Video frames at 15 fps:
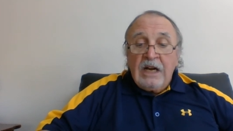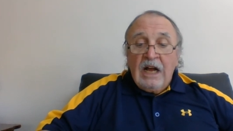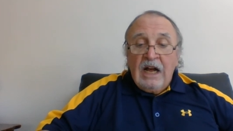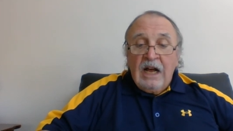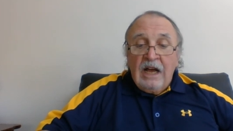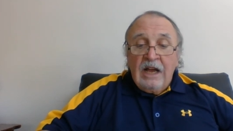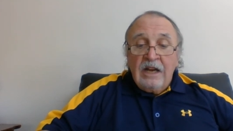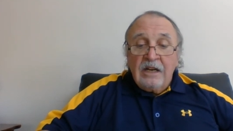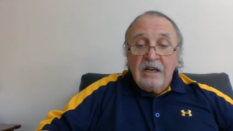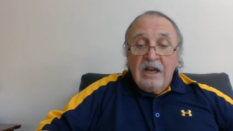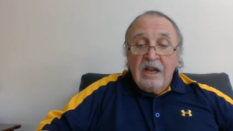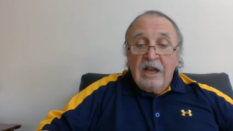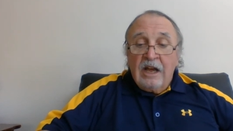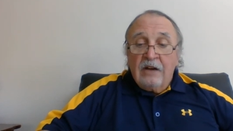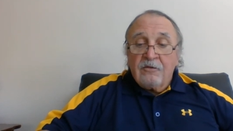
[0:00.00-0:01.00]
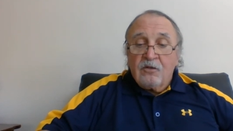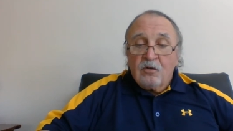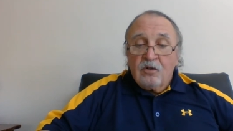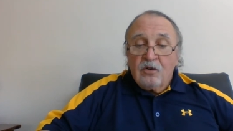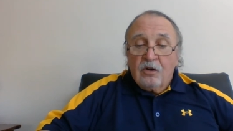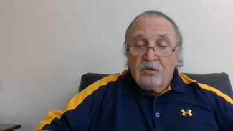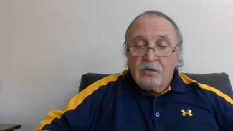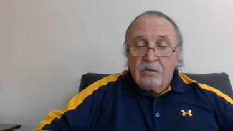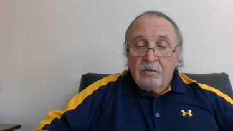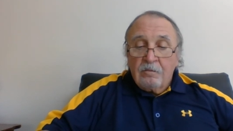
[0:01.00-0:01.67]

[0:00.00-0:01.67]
kind after another.